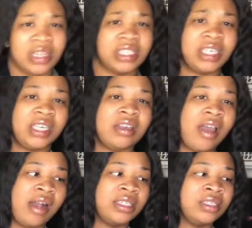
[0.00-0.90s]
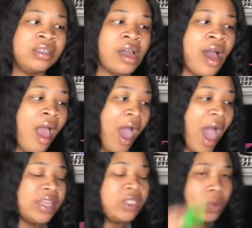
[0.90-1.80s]
to see
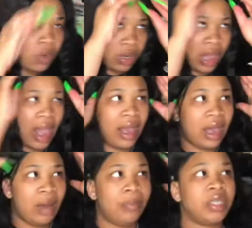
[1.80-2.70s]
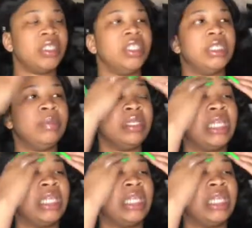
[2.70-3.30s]
I just ordered like a bunch of Jibbitz,